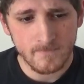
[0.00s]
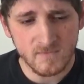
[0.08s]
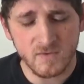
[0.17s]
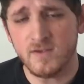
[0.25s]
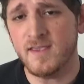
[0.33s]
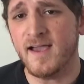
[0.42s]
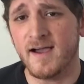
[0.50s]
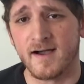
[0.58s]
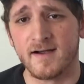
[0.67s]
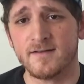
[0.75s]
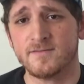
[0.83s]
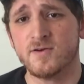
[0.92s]
So
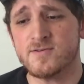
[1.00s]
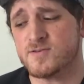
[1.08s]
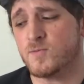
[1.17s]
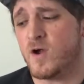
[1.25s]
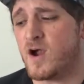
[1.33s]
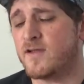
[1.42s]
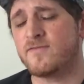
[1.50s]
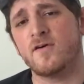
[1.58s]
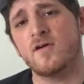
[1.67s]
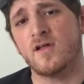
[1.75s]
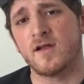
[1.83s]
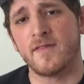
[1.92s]
yeah, those are where I
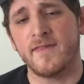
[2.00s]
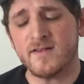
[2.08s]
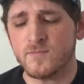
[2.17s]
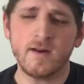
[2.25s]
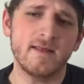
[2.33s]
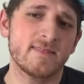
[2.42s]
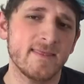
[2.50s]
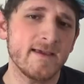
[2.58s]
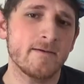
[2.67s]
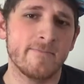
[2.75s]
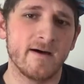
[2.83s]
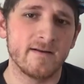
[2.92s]
fall on it. That's what I
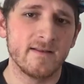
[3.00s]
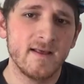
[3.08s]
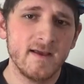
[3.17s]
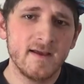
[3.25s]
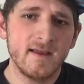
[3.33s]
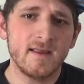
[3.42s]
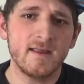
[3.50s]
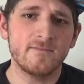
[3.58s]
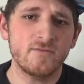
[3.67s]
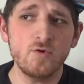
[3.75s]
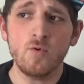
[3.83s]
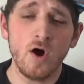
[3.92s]
think about it.
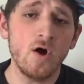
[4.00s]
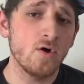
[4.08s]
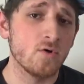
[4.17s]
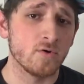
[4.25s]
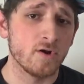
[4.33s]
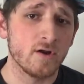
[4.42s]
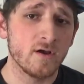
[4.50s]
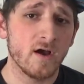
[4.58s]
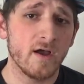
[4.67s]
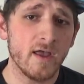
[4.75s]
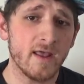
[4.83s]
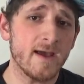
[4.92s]
If you own
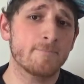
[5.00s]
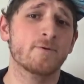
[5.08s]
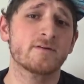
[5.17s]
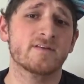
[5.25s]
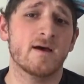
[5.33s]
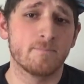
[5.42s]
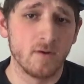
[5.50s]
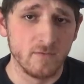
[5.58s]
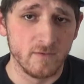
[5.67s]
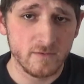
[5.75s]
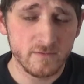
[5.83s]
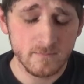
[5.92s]
an Apple on Top
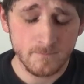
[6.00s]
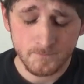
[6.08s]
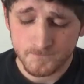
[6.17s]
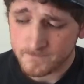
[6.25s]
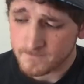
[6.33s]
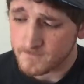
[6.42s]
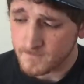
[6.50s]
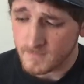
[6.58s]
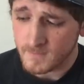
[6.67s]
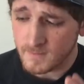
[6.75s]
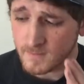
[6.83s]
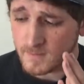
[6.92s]
Provost,
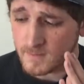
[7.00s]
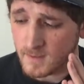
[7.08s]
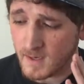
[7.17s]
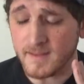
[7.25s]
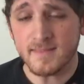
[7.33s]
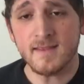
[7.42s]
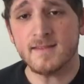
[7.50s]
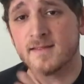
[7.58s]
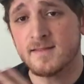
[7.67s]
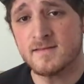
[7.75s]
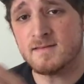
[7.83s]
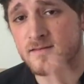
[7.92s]
I think
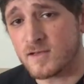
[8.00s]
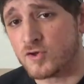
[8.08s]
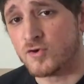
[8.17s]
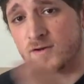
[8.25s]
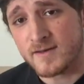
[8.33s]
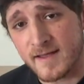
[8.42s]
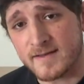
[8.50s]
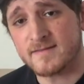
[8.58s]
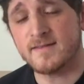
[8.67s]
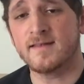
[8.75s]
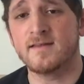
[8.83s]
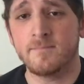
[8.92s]
that this is a good
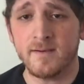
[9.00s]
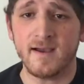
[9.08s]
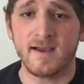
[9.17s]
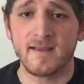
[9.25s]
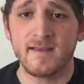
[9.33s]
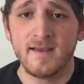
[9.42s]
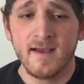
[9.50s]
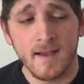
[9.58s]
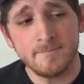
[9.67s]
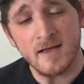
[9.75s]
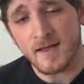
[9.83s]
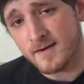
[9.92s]
next thing to buy.
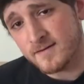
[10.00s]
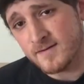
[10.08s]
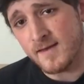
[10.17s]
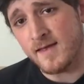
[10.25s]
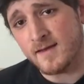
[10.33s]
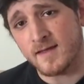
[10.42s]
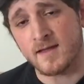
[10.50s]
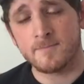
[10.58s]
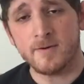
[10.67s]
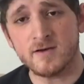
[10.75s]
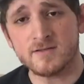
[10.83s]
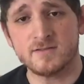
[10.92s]
I'm not going to say it in
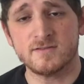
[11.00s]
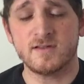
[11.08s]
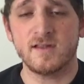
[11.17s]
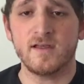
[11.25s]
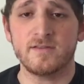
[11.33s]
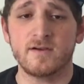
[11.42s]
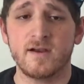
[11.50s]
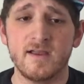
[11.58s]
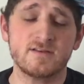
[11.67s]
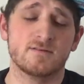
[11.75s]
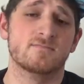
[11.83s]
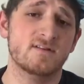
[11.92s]
comparison to the other
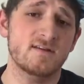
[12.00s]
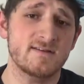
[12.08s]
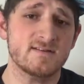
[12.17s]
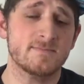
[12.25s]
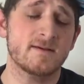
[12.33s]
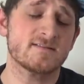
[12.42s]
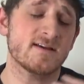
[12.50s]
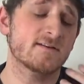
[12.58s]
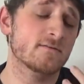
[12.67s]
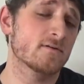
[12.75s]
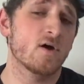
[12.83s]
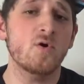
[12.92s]
HMDs because I
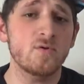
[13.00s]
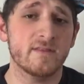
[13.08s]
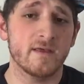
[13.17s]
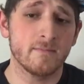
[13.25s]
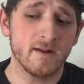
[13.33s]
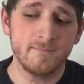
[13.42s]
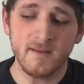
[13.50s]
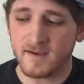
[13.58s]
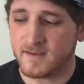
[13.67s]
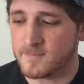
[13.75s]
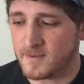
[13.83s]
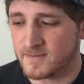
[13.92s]
don't own them, and I'm not
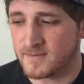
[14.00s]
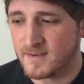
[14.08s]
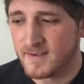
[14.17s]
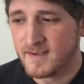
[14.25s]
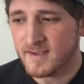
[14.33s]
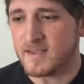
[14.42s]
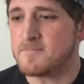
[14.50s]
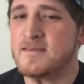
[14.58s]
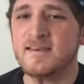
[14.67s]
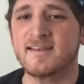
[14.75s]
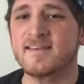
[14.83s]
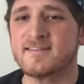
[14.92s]
going to be able to
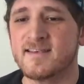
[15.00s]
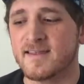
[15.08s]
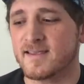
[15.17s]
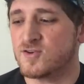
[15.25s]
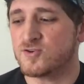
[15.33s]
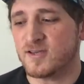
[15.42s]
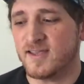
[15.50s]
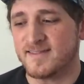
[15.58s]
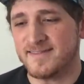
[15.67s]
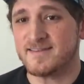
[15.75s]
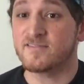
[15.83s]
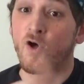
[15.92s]
immediately say like you should
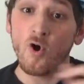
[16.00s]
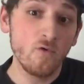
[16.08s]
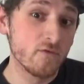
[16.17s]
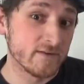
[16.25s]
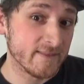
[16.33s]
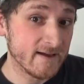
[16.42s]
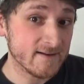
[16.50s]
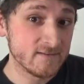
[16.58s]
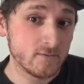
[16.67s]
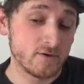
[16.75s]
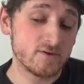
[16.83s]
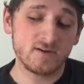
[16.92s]
get this over
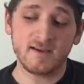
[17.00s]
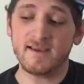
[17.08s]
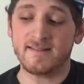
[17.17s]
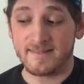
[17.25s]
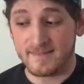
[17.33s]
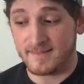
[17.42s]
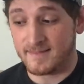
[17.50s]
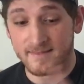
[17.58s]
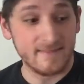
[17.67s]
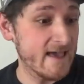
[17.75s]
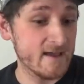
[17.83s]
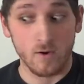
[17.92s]
that or you should get
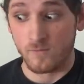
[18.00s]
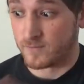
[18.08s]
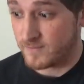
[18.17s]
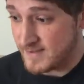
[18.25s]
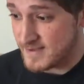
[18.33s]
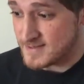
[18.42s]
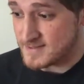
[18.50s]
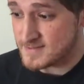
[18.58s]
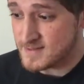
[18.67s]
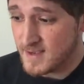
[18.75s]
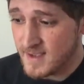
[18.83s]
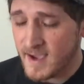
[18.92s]
that over
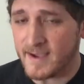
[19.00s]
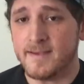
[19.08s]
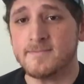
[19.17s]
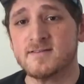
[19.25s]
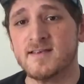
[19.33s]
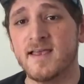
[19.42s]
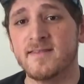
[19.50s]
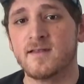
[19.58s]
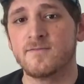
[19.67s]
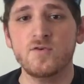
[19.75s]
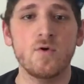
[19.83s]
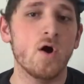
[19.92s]
this. I am saying that
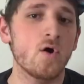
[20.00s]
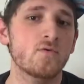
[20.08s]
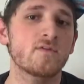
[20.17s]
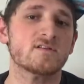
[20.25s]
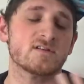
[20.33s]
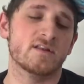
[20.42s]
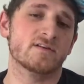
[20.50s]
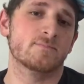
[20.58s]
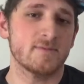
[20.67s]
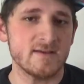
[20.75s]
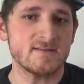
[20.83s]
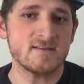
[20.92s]
if you own these other
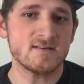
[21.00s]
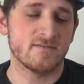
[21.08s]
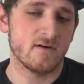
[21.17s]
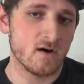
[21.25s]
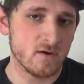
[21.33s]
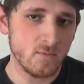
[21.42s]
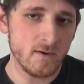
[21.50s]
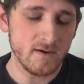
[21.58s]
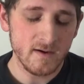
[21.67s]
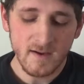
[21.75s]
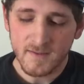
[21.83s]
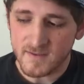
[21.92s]
pieces of
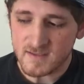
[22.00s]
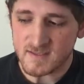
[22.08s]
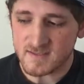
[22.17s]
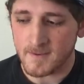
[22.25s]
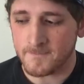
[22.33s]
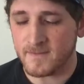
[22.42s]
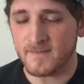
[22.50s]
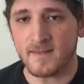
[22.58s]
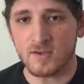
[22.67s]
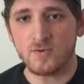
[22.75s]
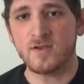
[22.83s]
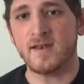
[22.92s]
hardware, this is something
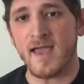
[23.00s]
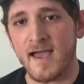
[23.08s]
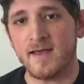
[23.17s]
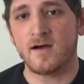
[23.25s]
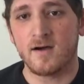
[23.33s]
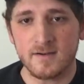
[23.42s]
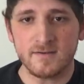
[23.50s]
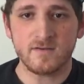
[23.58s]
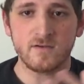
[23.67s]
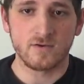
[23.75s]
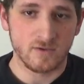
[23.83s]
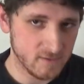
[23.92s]
that you can add on
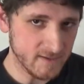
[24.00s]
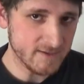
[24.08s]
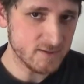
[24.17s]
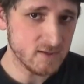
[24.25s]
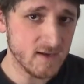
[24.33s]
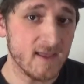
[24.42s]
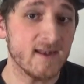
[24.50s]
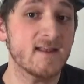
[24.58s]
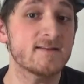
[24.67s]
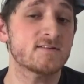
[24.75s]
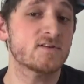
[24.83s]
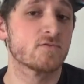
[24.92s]
to your collection and
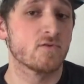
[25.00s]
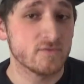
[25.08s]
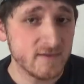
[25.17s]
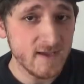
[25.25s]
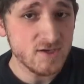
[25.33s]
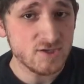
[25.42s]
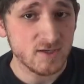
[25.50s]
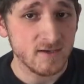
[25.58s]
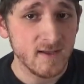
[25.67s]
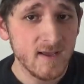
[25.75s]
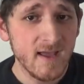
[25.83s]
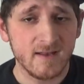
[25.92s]
into your
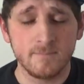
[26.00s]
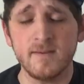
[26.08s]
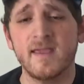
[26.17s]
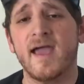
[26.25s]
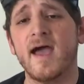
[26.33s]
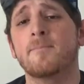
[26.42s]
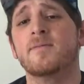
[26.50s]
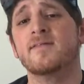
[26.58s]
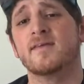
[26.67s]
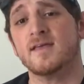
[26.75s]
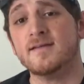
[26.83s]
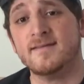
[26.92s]
rotation and be happy
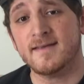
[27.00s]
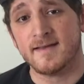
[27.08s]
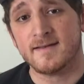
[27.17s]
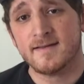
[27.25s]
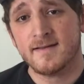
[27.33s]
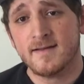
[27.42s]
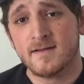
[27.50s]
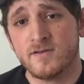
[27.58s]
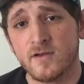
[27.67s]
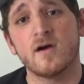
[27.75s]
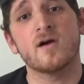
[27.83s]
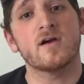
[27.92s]
that you did.
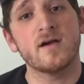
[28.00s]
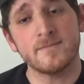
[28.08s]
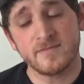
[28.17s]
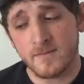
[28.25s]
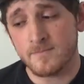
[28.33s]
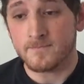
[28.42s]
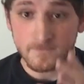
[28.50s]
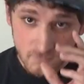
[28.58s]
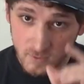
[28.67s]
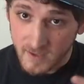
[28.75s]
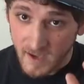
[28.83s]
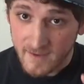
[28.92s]
There are some
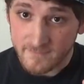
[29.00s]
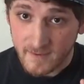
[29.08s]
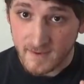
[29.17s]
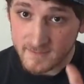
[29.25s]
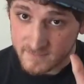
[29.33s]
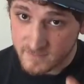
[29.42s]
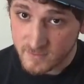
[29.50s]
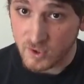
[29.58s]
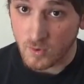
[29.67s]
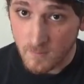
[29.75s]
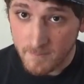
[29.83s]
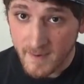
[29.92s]
caveats to
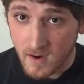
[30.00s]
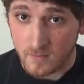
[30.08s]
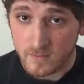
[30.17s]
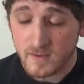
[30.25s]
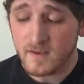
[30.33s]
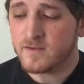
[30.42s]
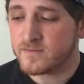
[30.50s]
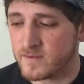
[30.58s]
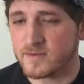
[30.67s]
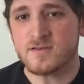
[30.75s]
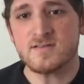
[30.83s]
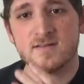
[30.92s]
know about,
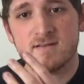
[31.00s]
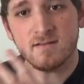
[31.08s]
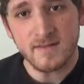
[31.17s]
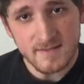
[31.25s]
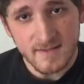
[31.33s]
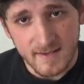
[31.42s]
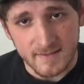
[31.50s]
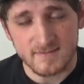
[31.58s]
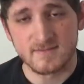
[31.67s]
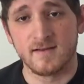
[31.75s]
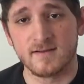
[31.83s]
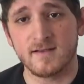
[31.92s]
such as the lid getting
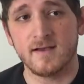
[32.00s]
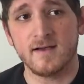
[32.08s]
stuck.